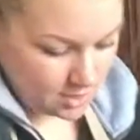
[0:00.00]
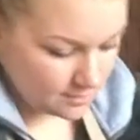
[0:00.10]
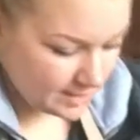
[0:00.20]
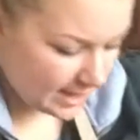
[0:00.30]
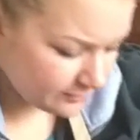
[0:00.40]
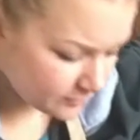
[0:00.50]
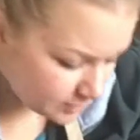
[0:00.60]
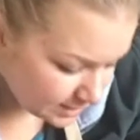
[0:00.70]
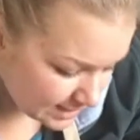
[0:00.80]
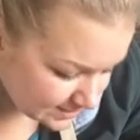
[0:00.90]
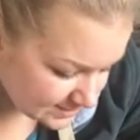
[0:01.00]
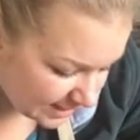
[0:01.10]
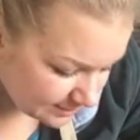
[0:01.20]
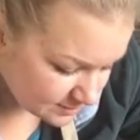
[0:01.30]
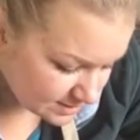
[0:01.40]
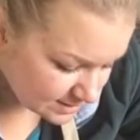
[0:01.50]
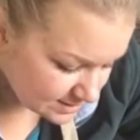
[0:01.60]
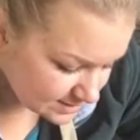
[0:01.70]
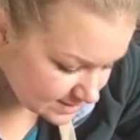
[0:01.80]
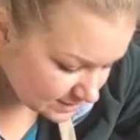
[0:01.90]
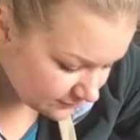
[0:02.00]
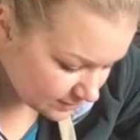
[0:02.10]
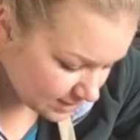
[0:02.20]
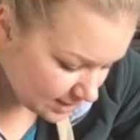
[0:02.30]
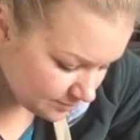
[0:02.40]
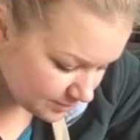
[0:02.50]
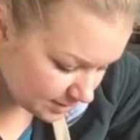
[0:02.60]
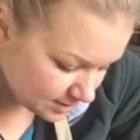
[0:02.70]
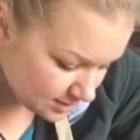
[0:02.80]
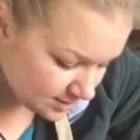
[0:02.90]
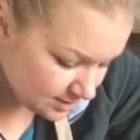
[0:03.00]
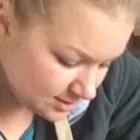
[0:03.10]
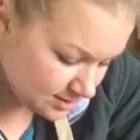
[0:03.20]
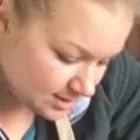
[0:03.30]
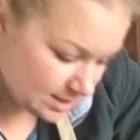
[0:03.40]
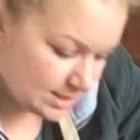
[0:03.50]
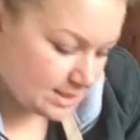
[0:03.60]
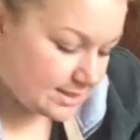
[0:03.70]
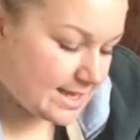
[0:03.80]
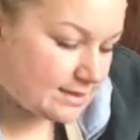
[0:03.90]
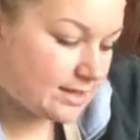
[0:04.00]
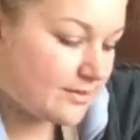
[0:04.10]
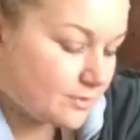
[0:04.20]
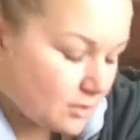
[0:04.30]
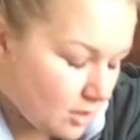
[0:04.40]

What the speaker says: After it has time to stiffen up and get leather